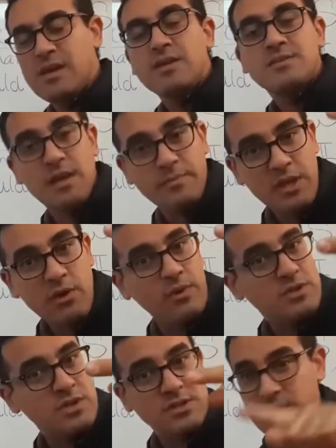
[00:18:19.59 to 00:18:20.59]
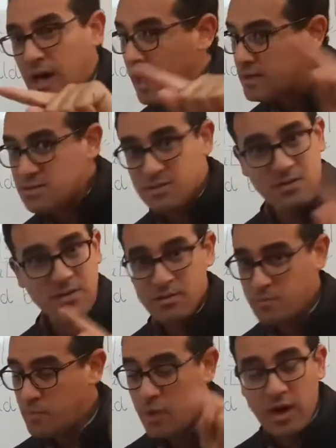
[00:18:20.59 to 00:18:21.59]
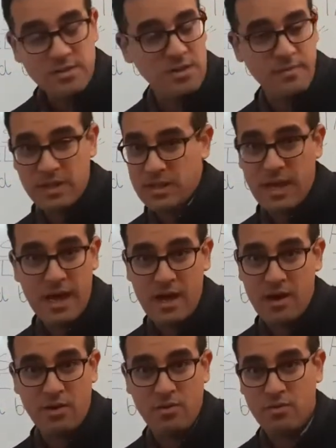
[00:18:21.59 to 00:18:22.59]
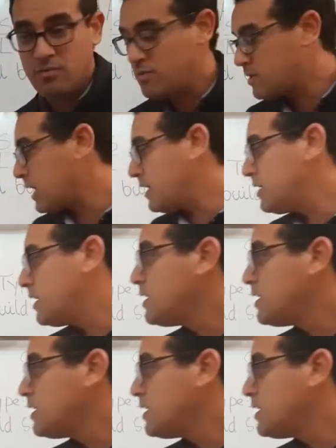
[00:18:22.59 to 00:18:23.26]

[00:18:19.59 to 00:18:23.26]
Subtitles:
Something which is not possible now. Okay?